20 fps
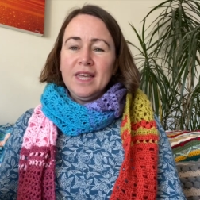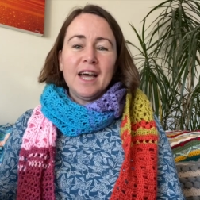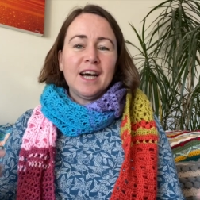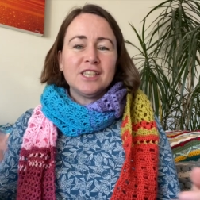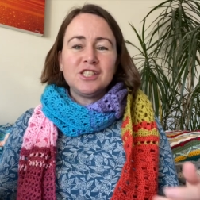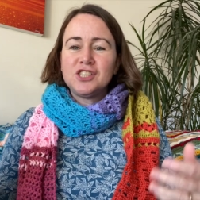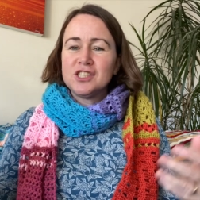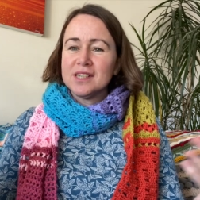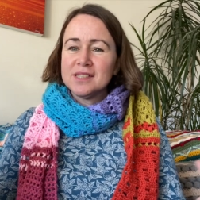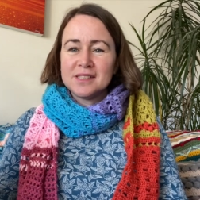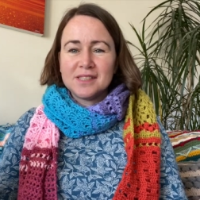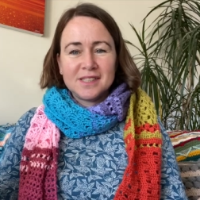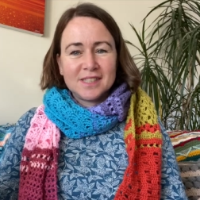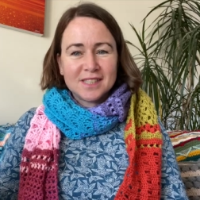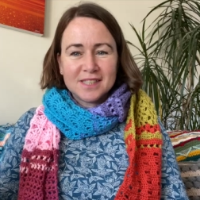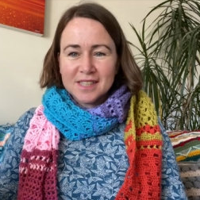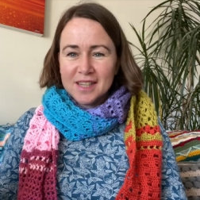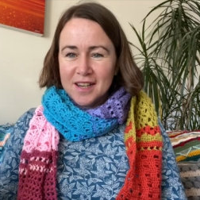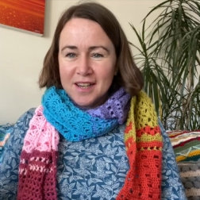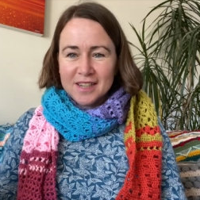adjusted the
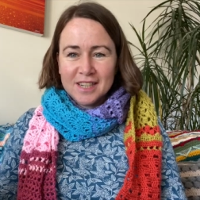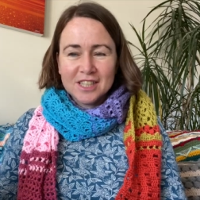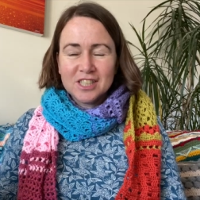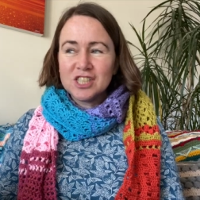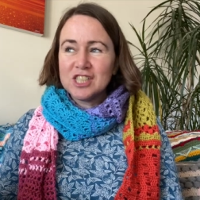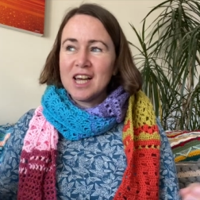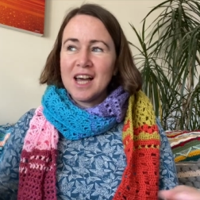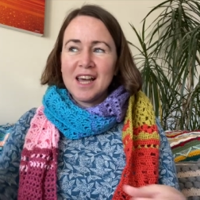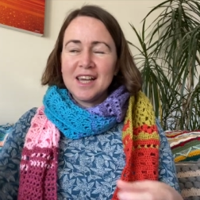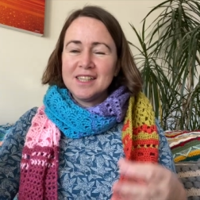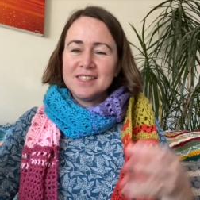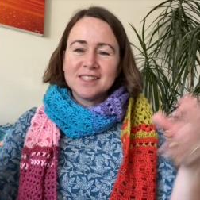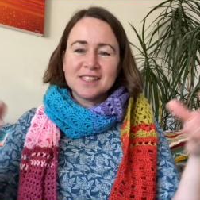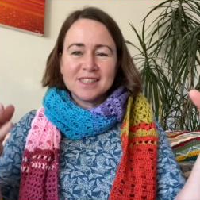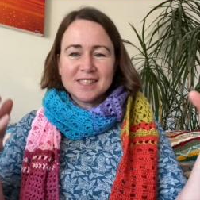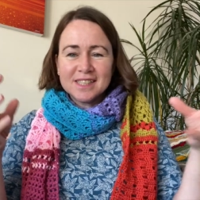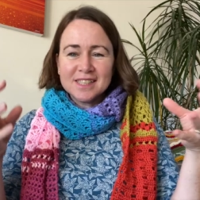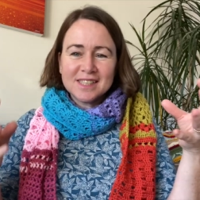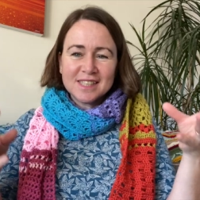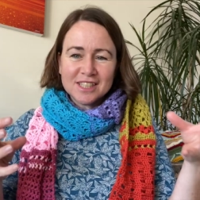turning chains and
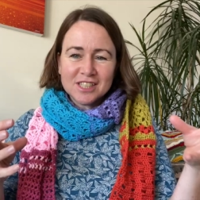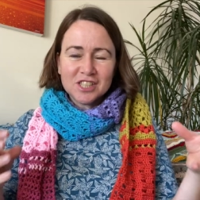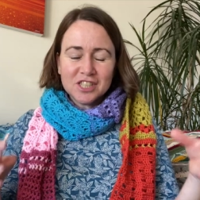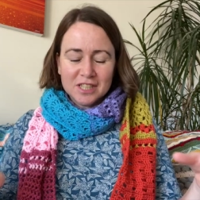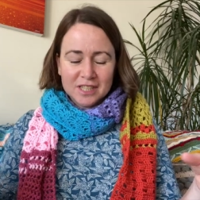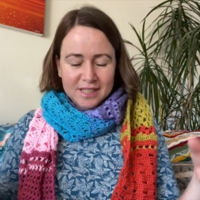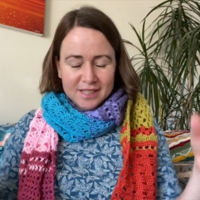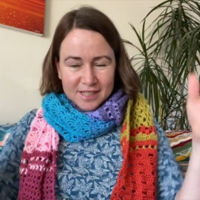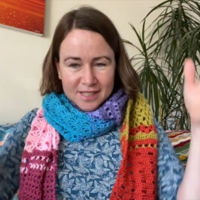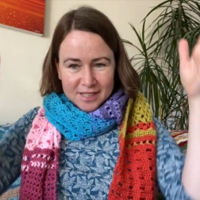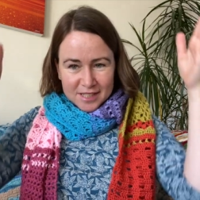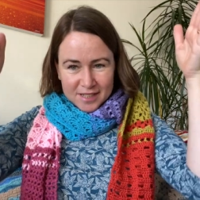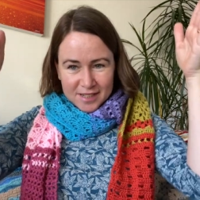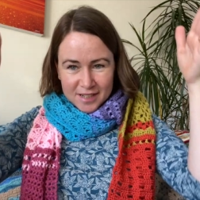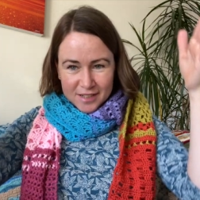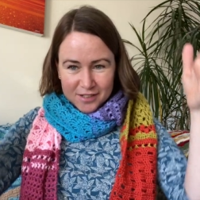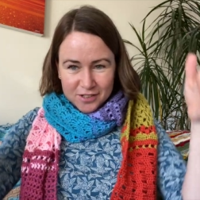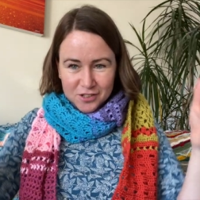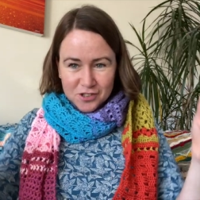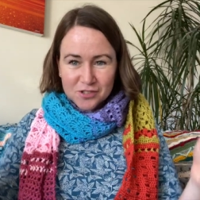the stitches
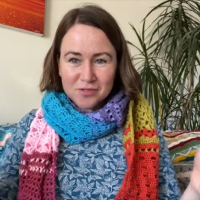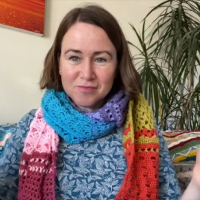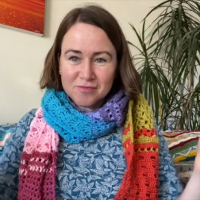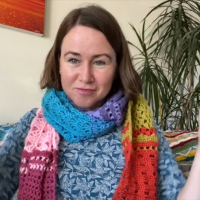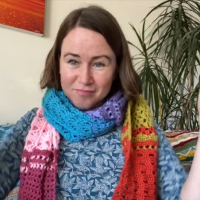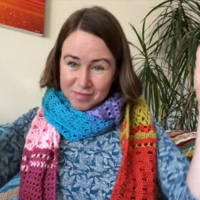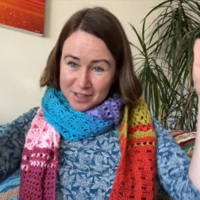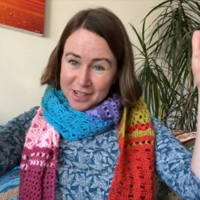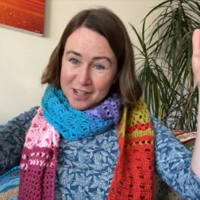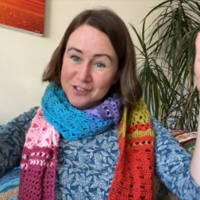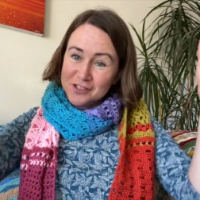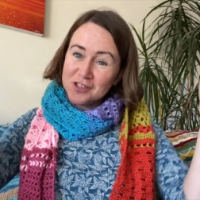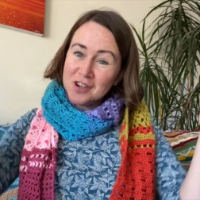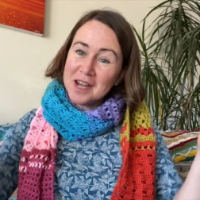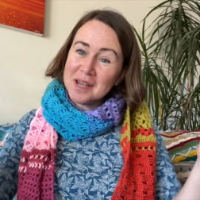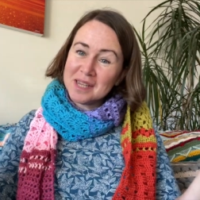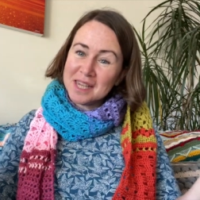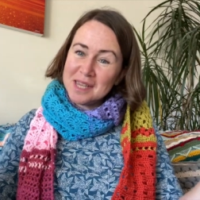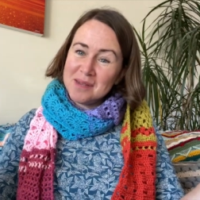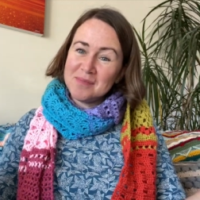to
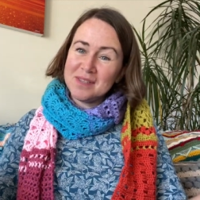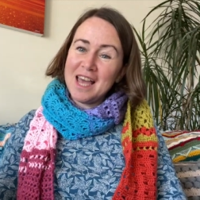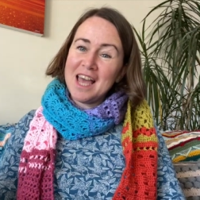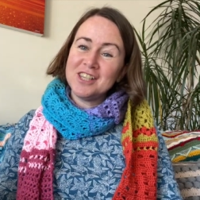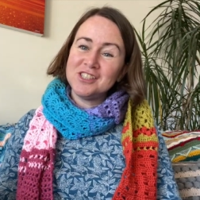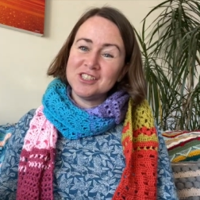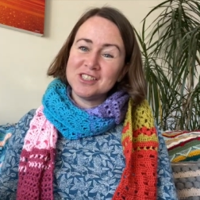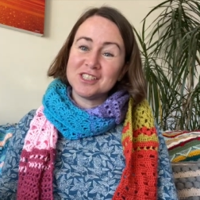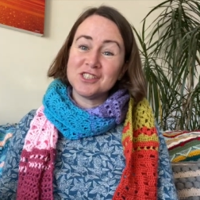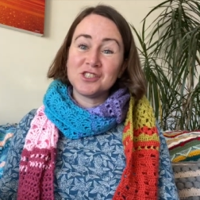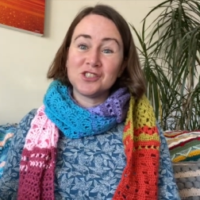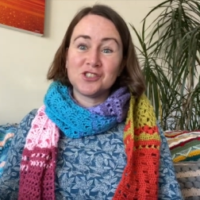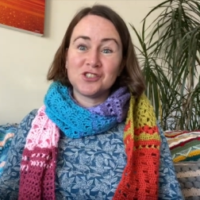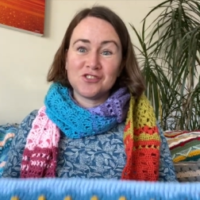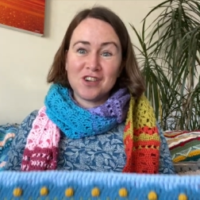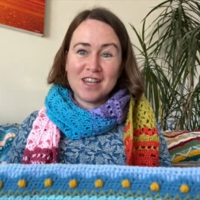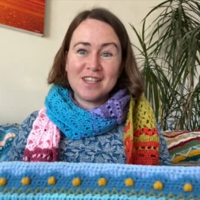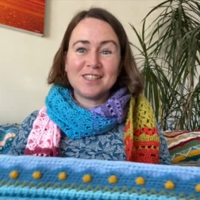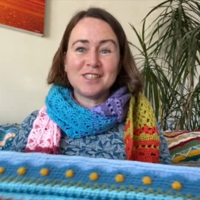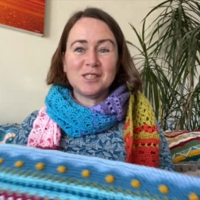try and keep the edges as
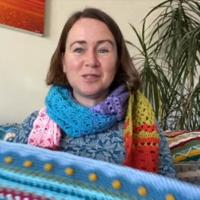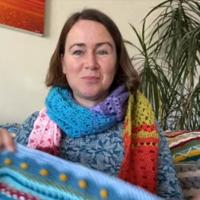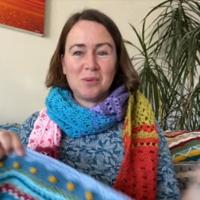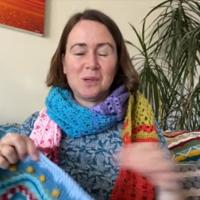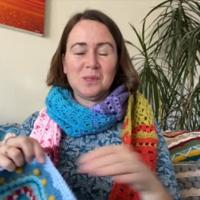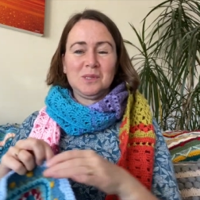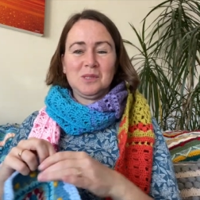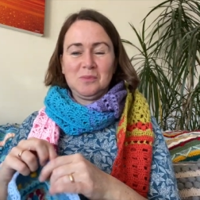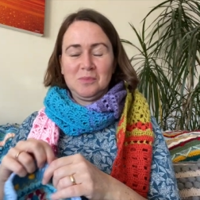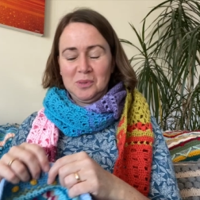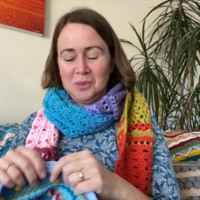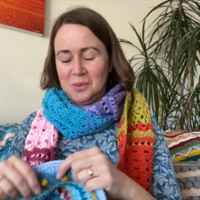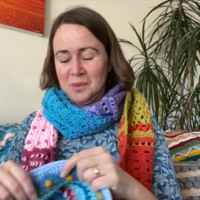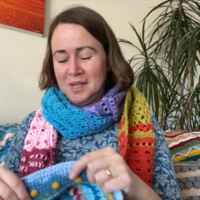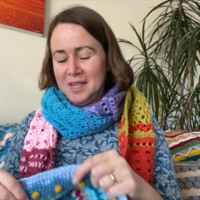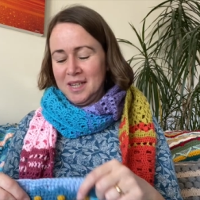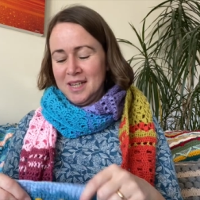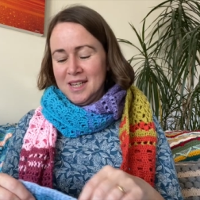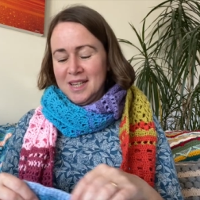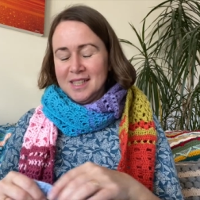straight as possible.
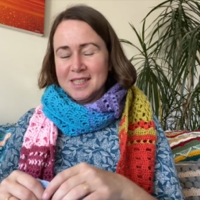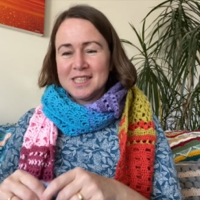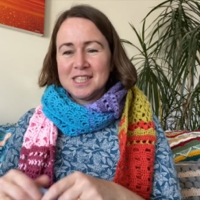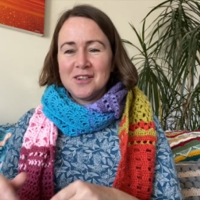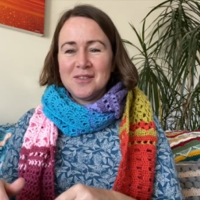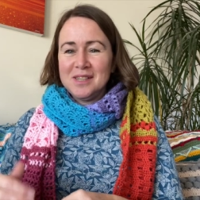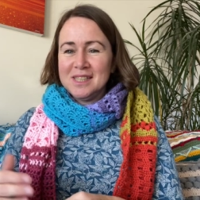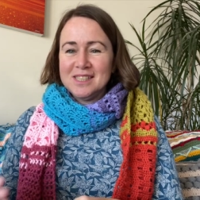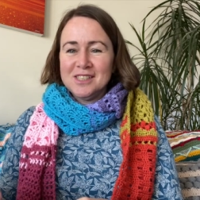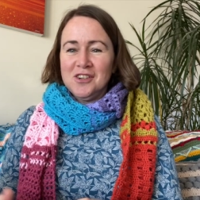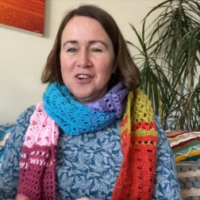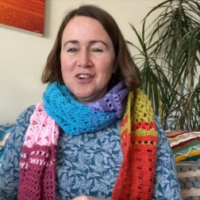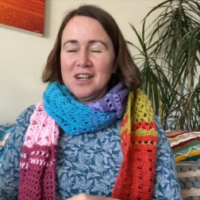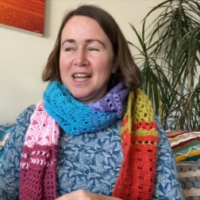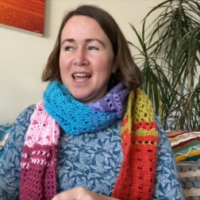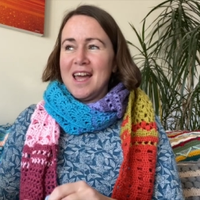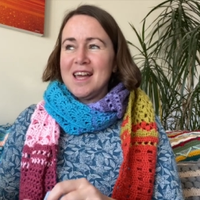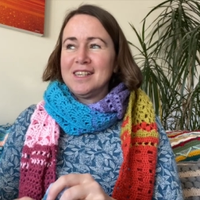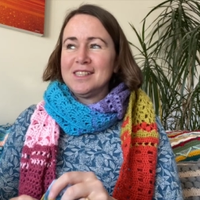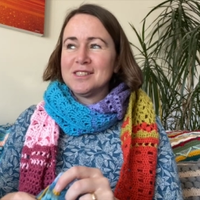So it's not a
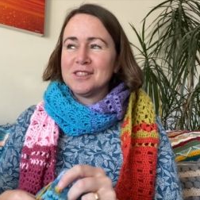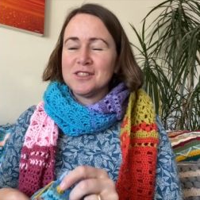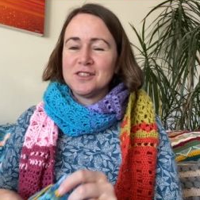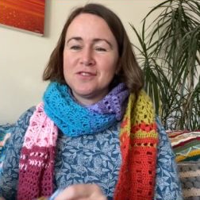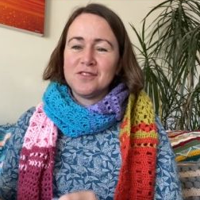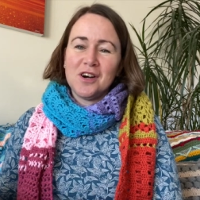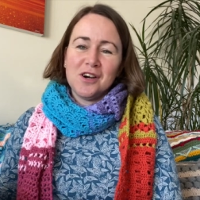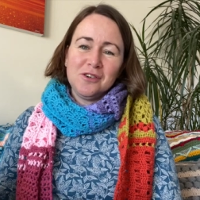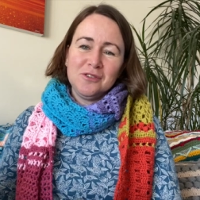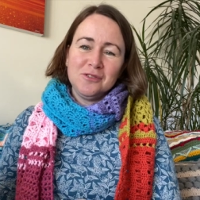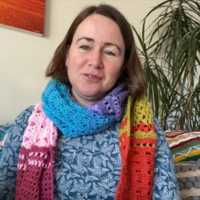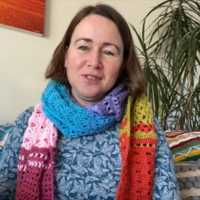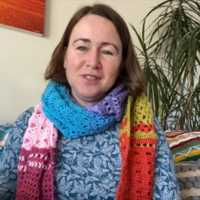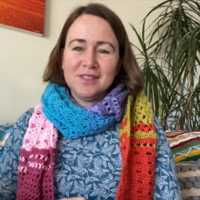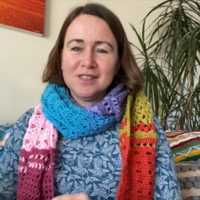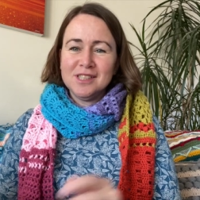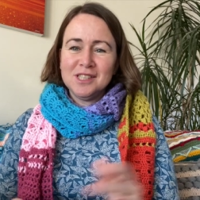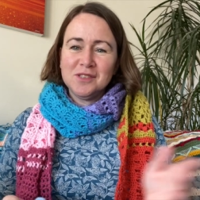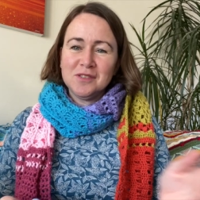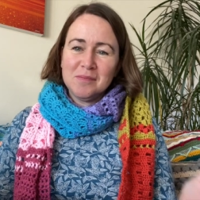case of, oh, you
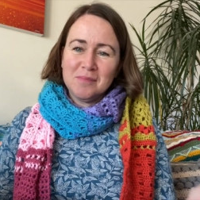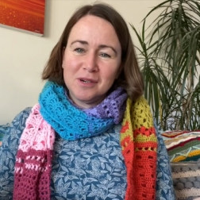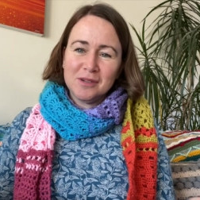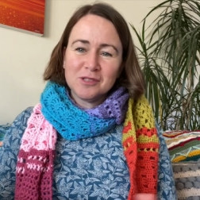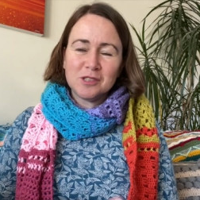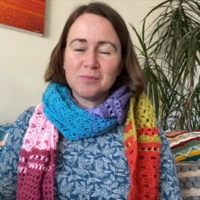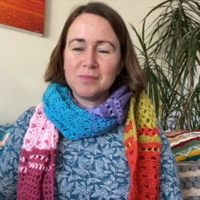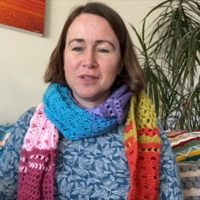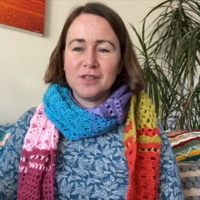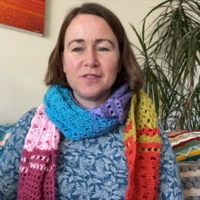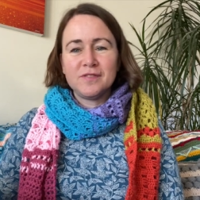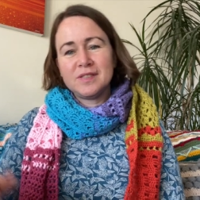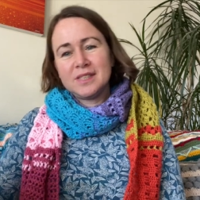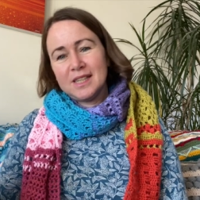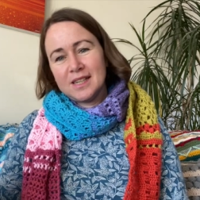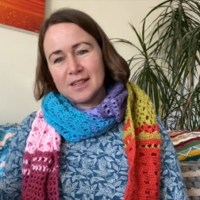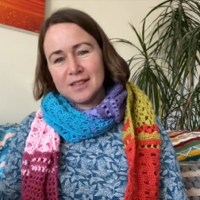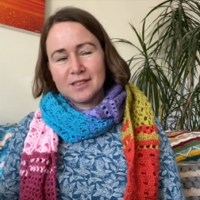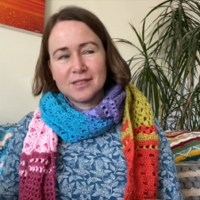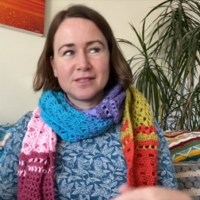can do a multiple of
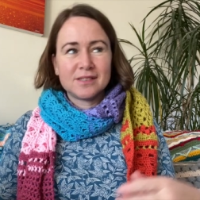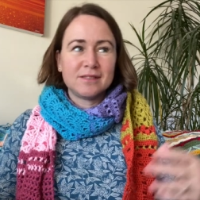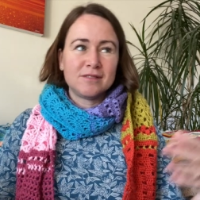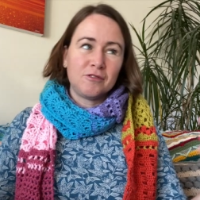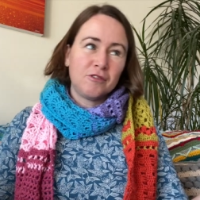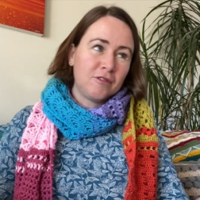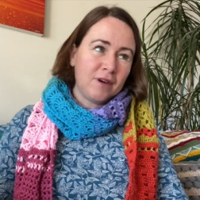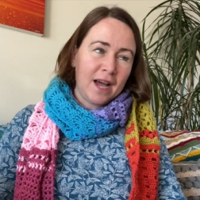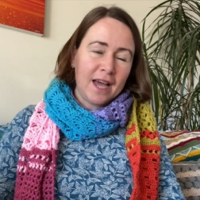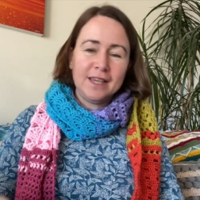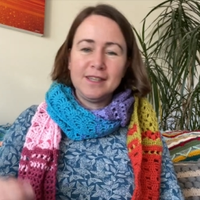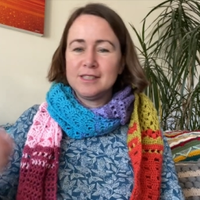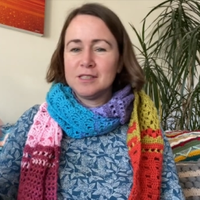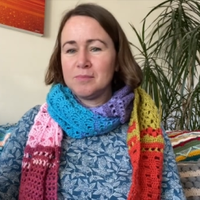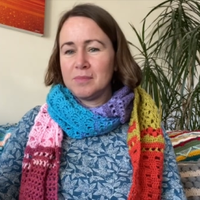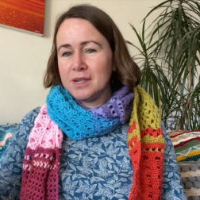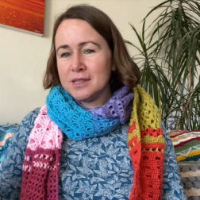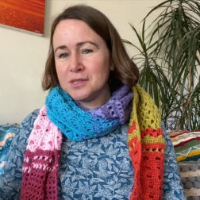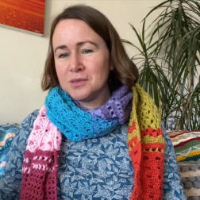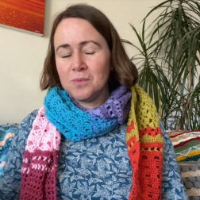6 or 8
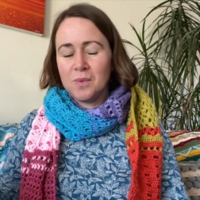plus